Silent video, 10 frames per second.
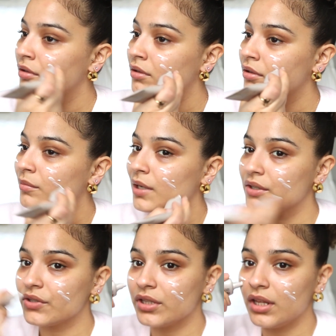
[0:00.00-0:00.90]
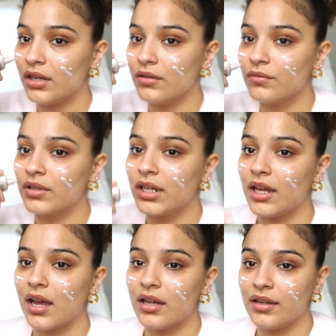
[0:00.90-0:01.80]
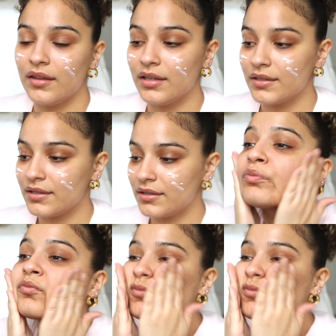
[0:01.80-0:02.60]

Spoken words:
I'm actually like running out of this.